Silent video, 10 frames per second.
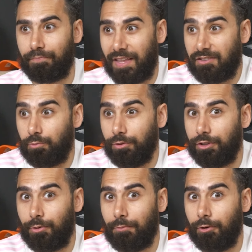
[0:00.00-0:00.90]
that's a really
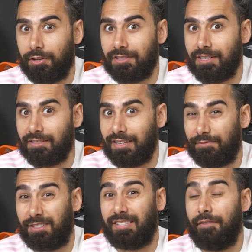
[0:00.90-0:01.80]
great rookie season to
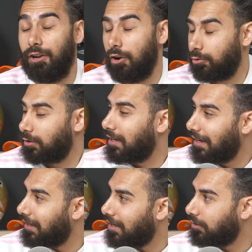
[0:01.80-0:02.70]
have
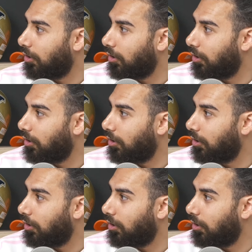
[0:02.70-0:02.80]
788